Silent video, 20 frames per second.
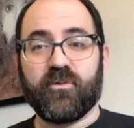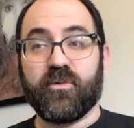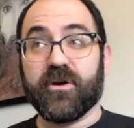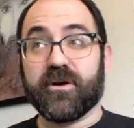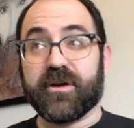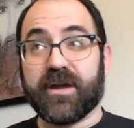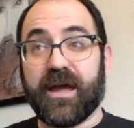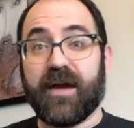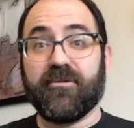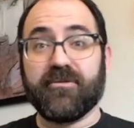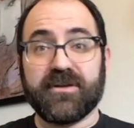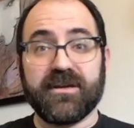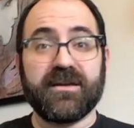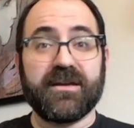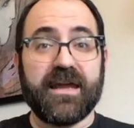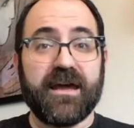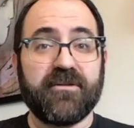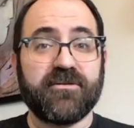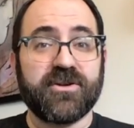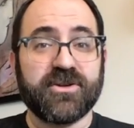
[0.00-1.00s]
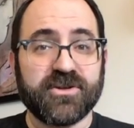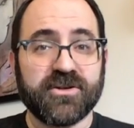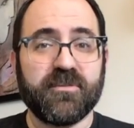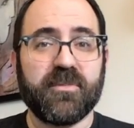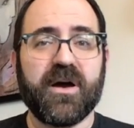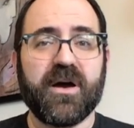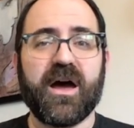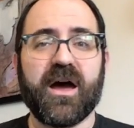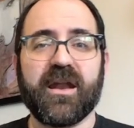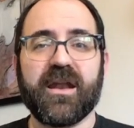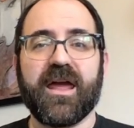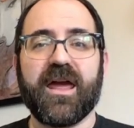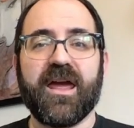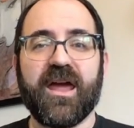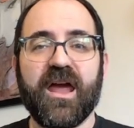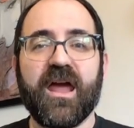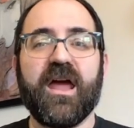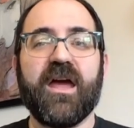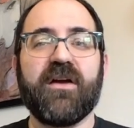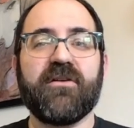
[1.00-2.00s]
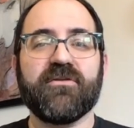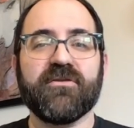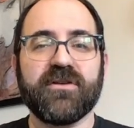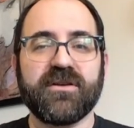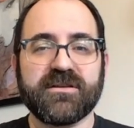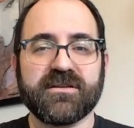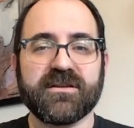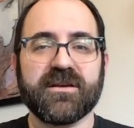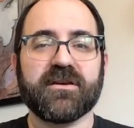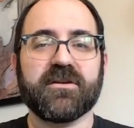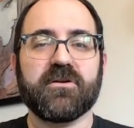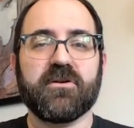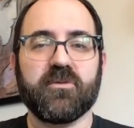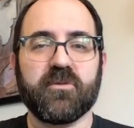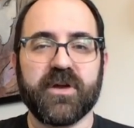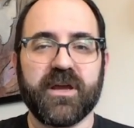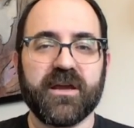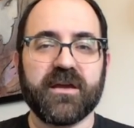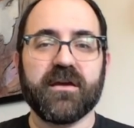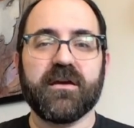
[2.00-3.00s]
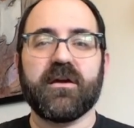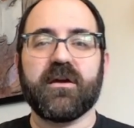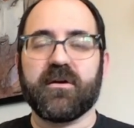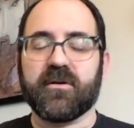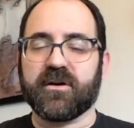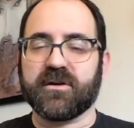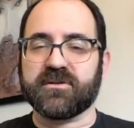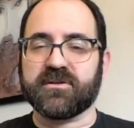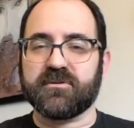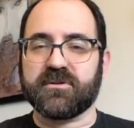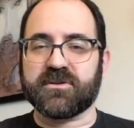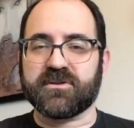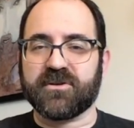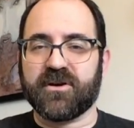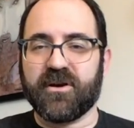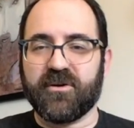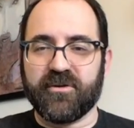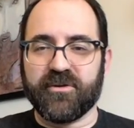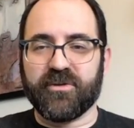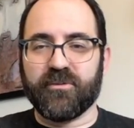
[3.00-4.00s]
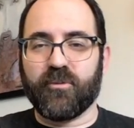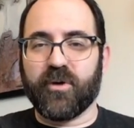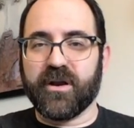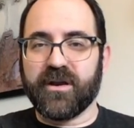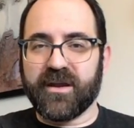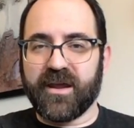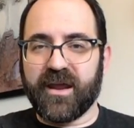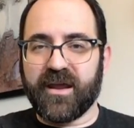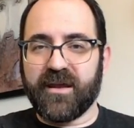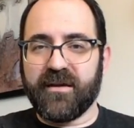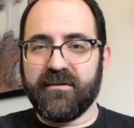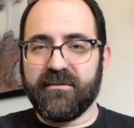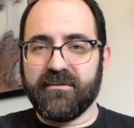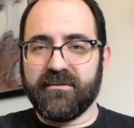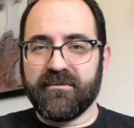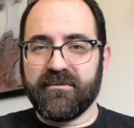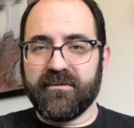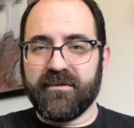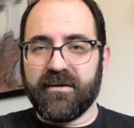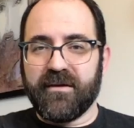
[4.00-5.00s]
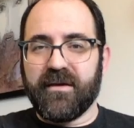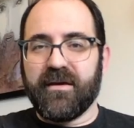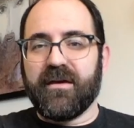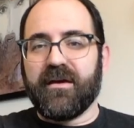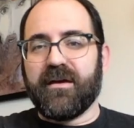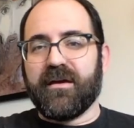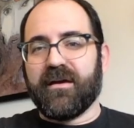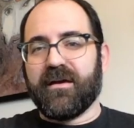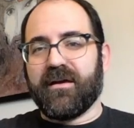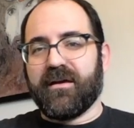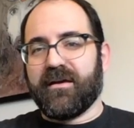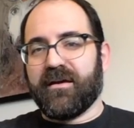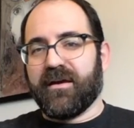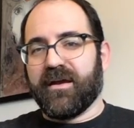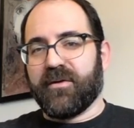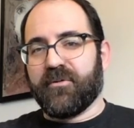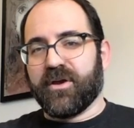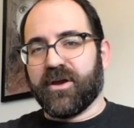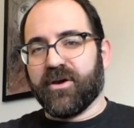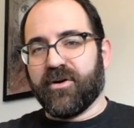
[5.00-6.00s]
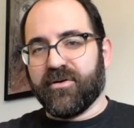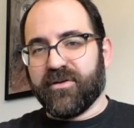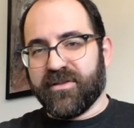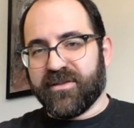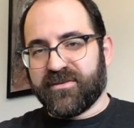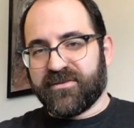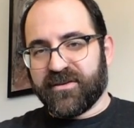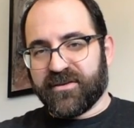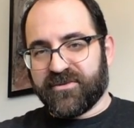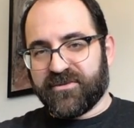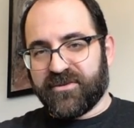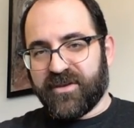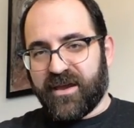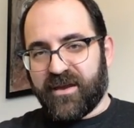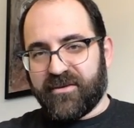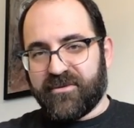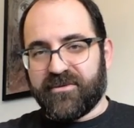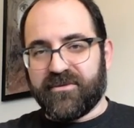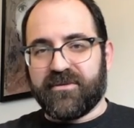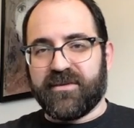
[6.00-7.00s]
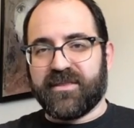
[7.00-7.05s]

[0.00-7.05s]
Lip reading: We're counting down to Shabbat every single week because we start with one day and we go to the 6 days.